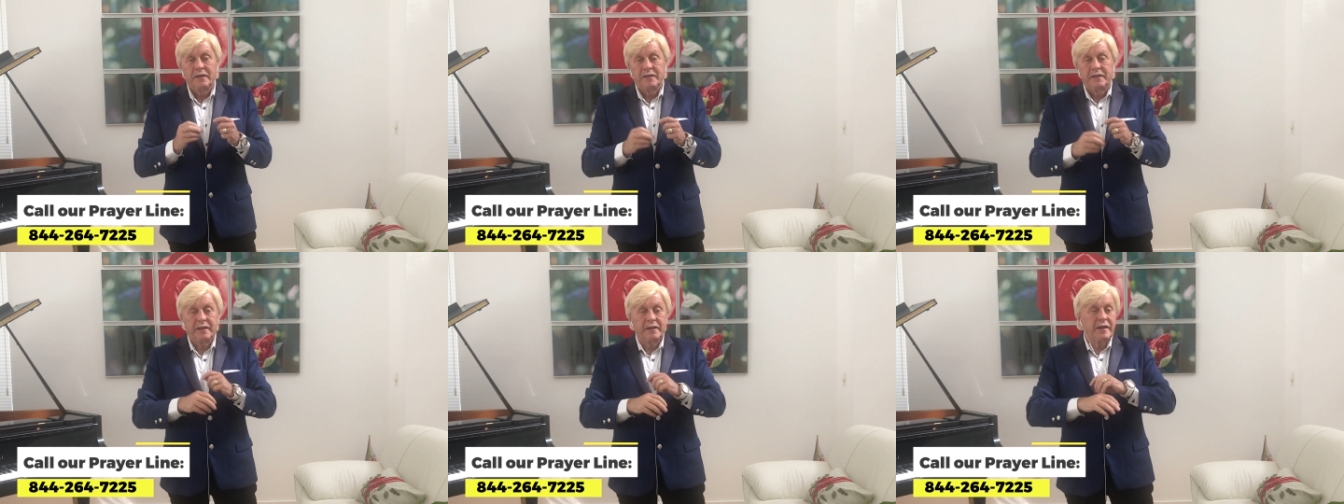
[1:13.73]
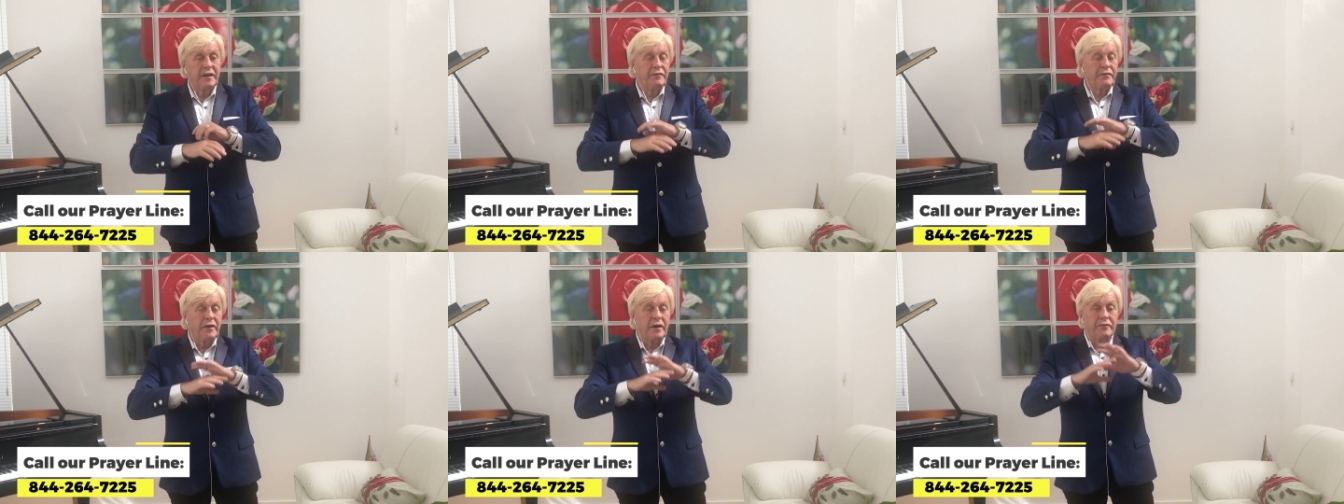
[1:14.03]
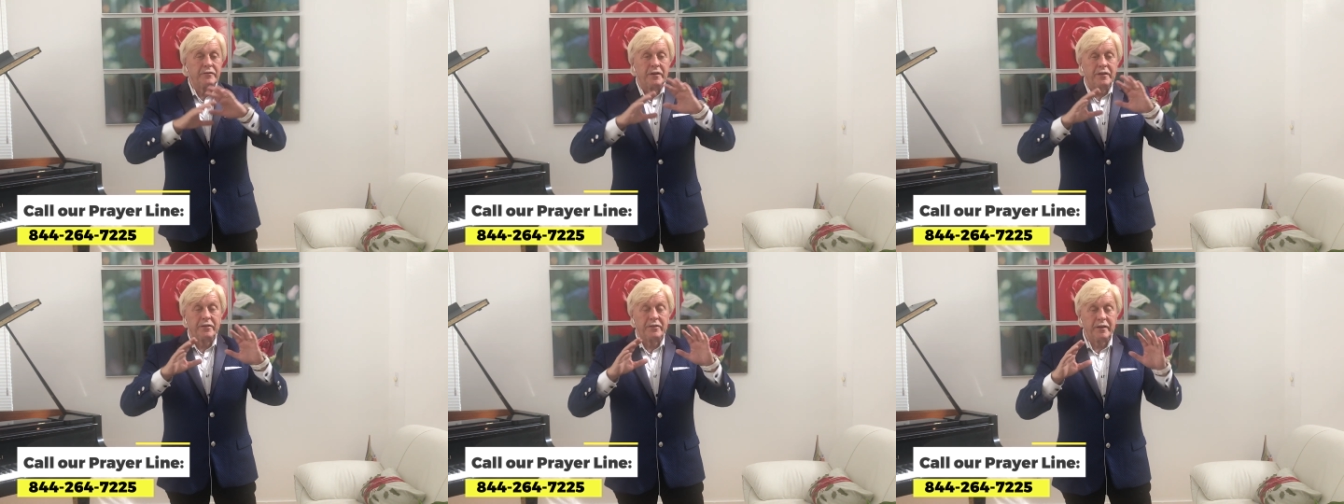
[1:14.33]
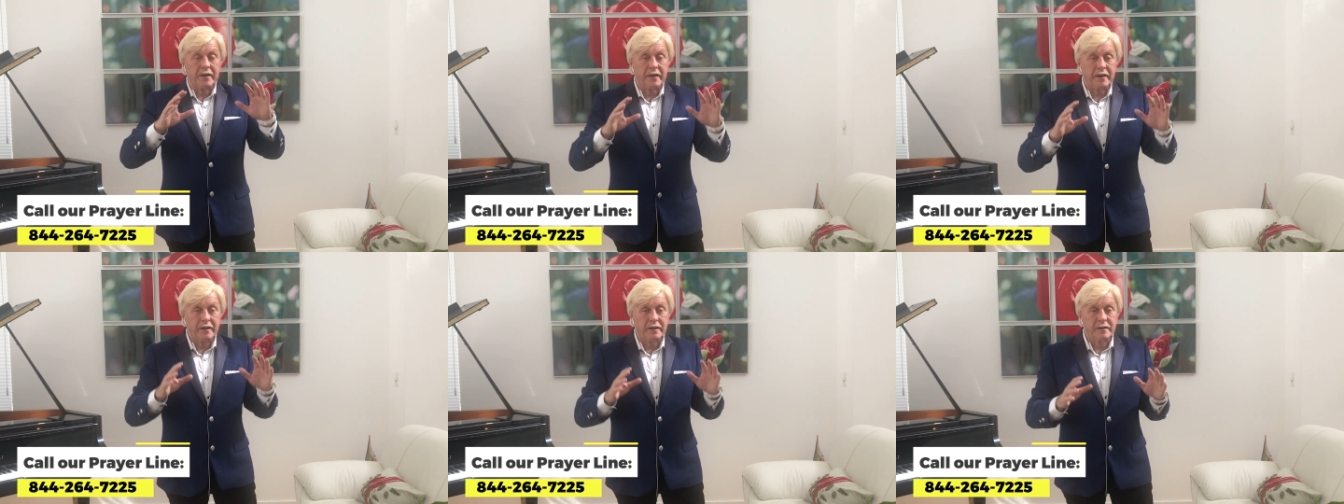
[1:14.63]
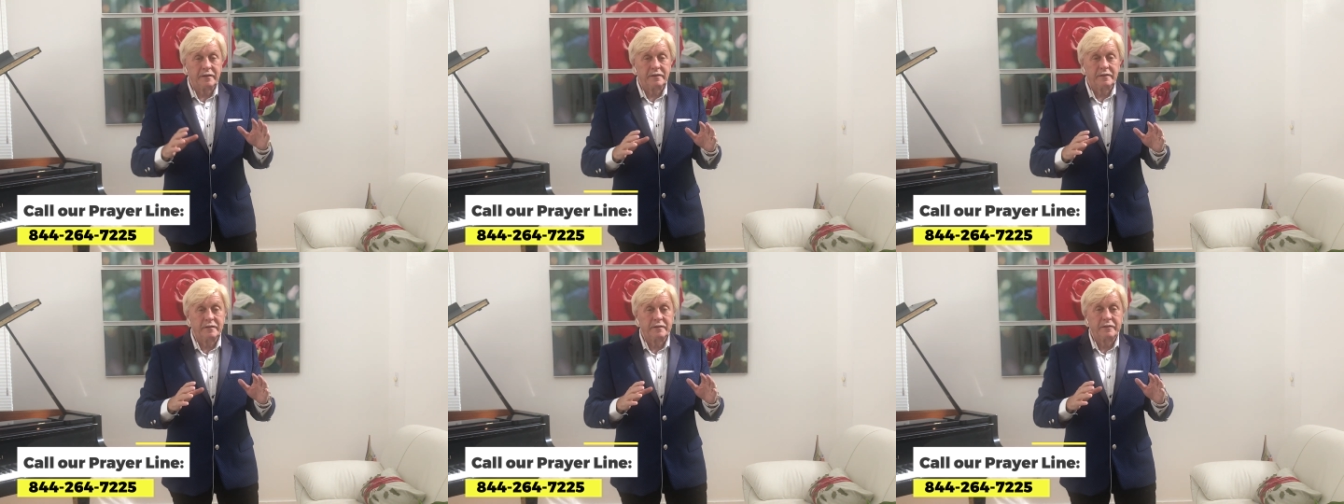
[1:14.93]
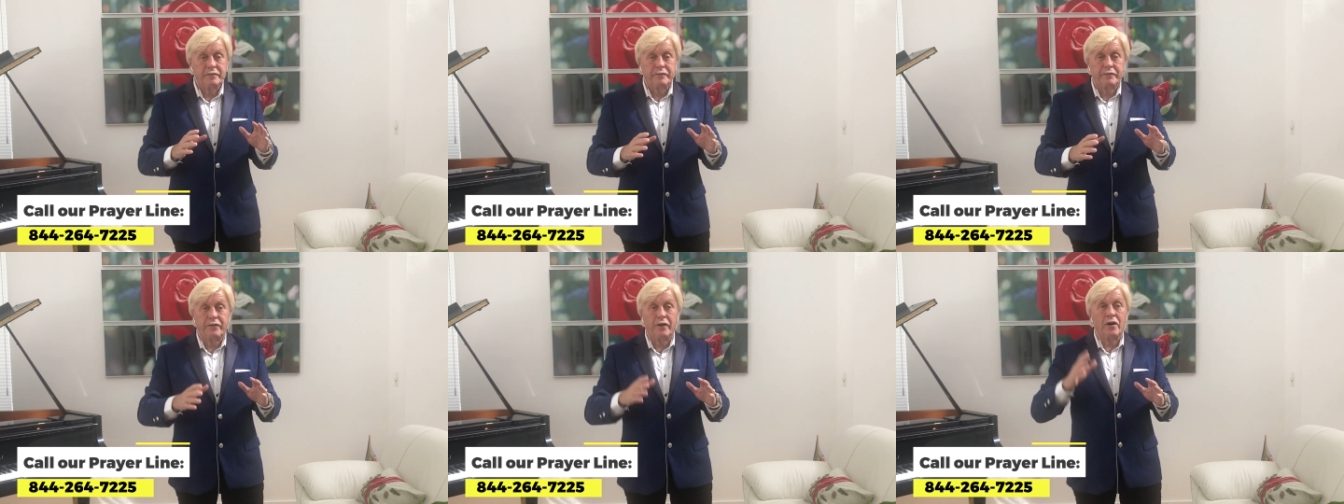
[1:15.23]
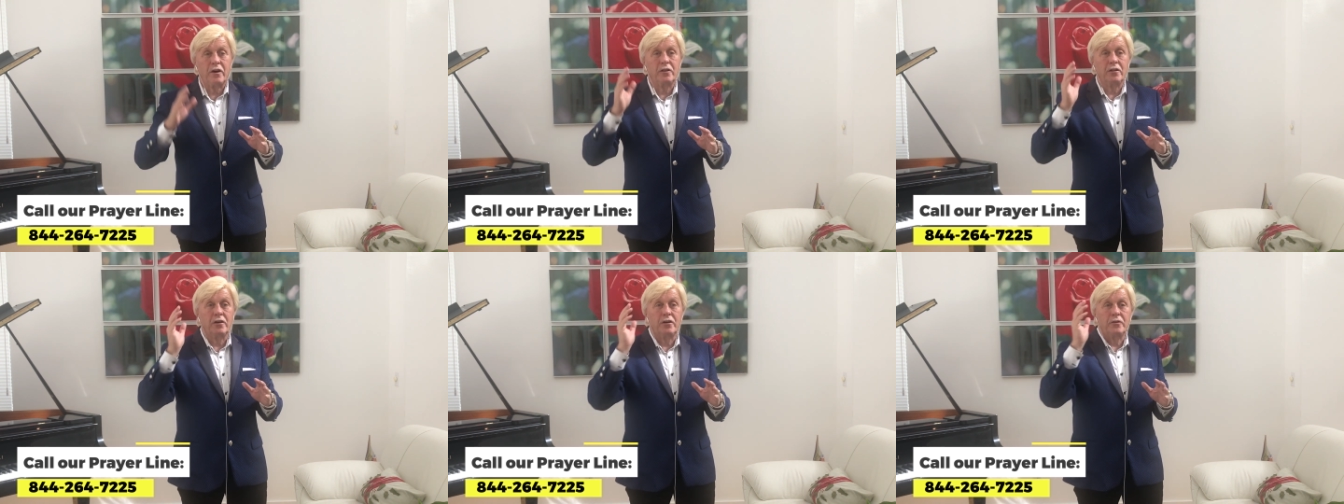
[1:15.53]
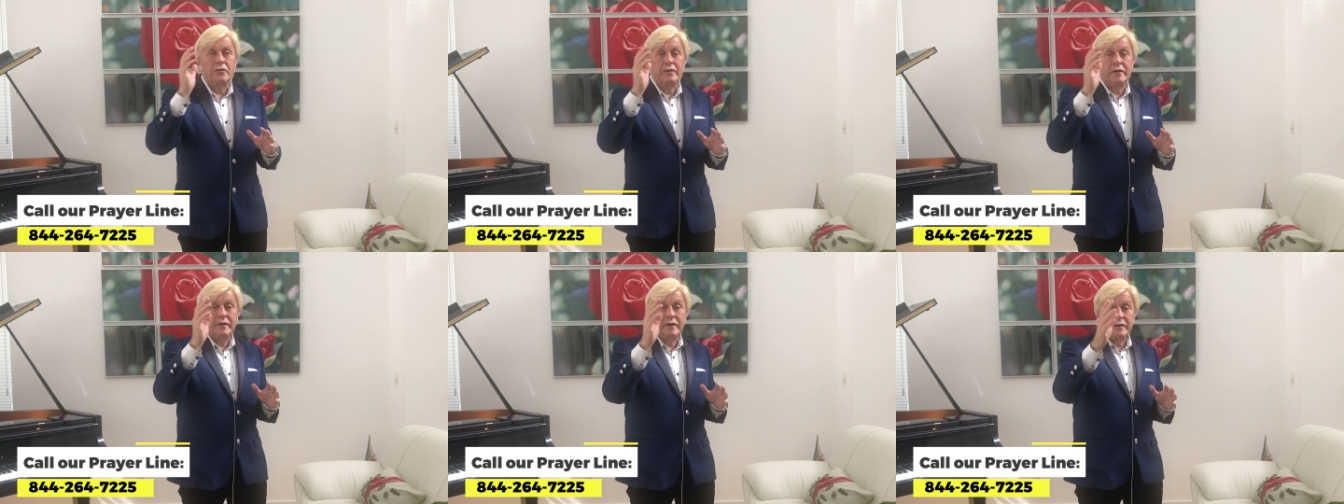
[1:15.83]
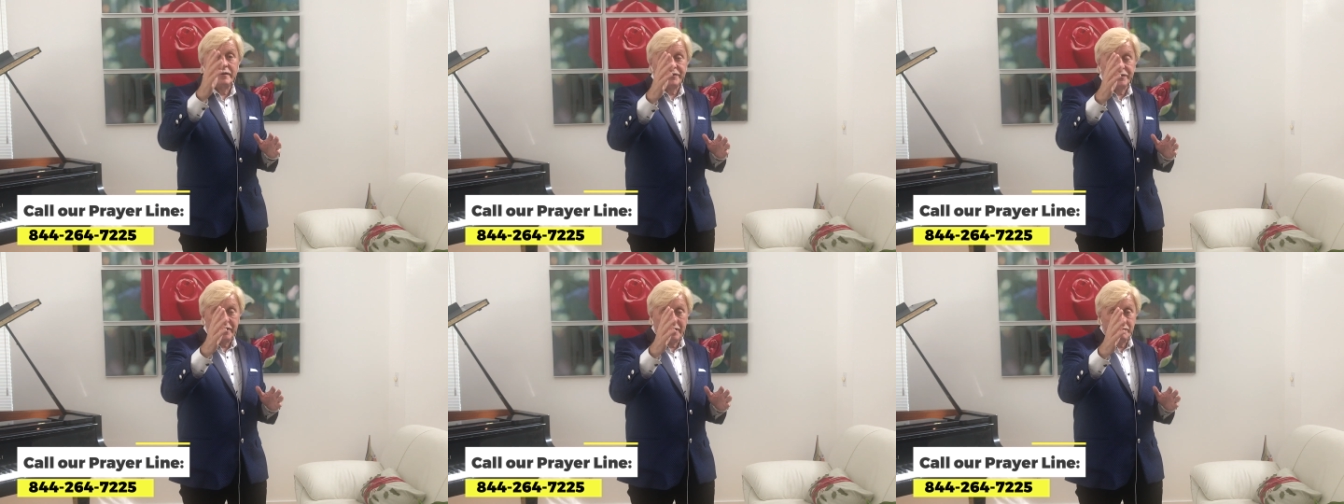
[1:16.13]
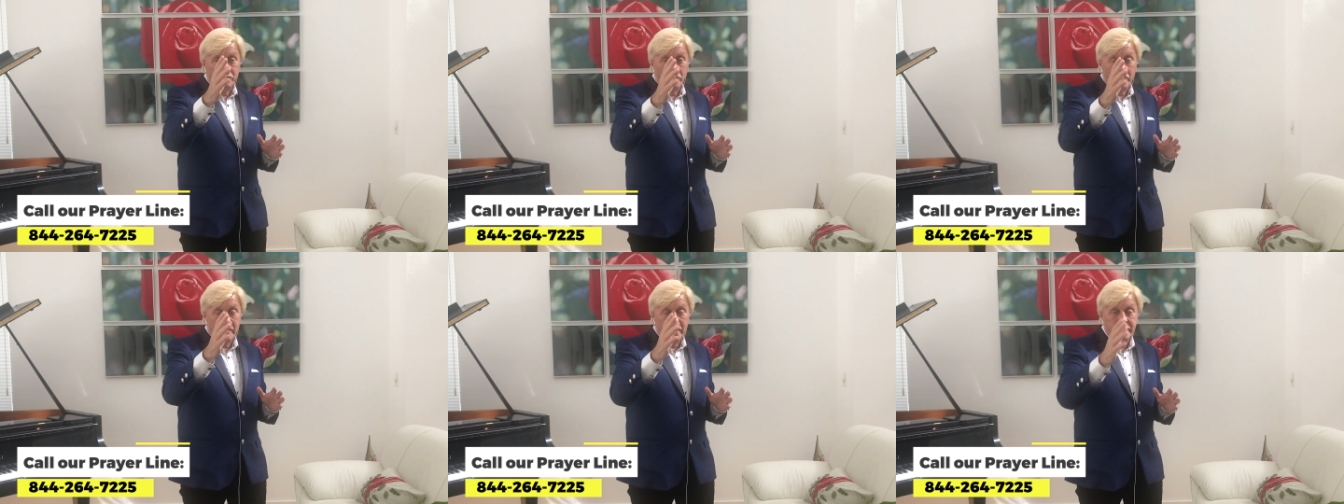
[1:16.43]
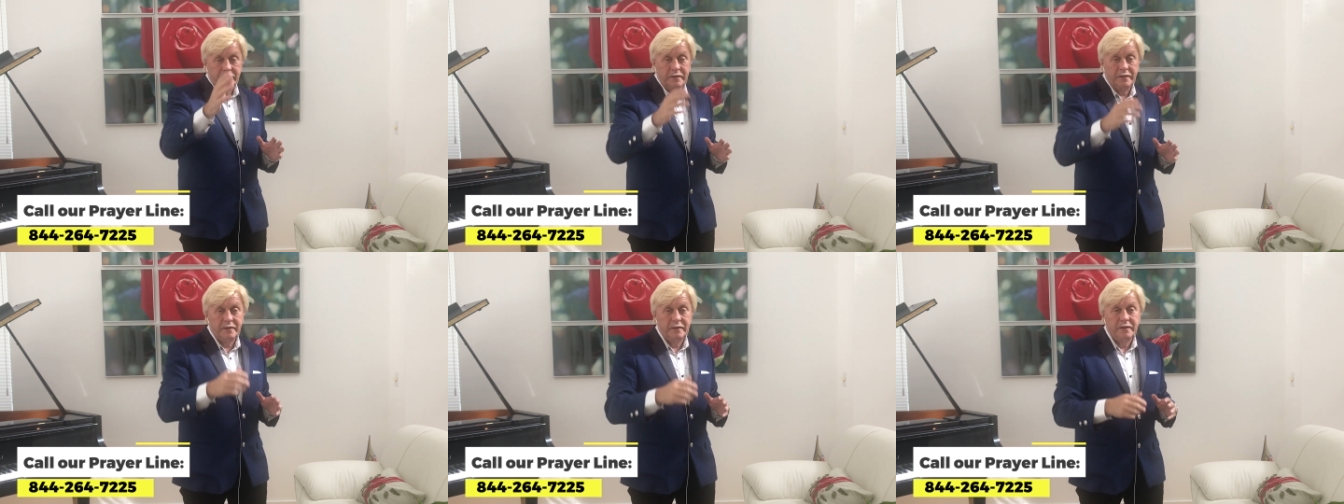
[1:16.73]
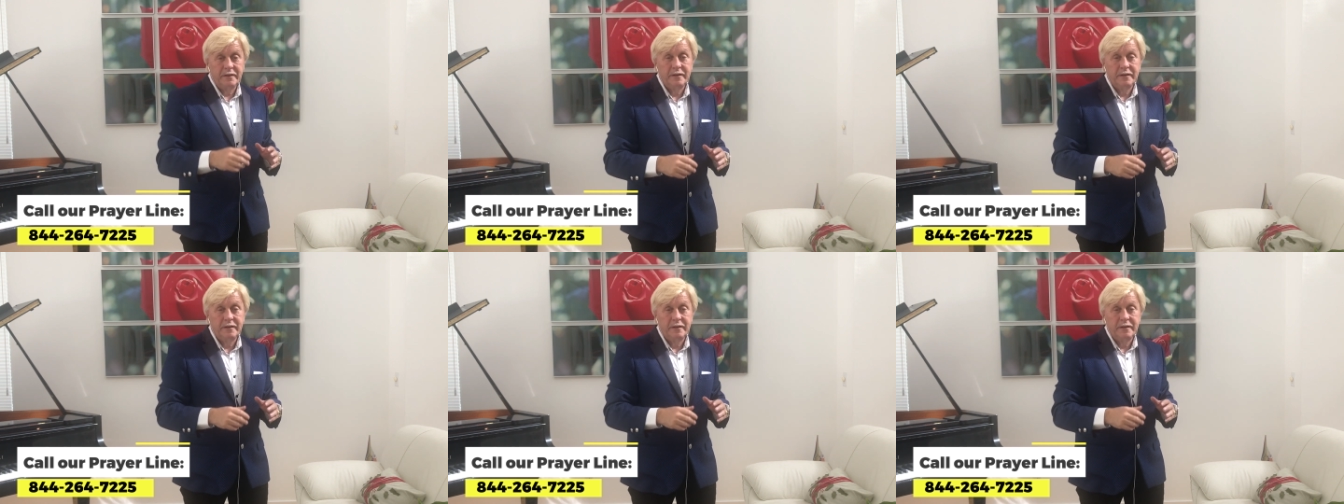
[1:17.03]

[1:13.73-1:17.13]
to give everything, follow someone,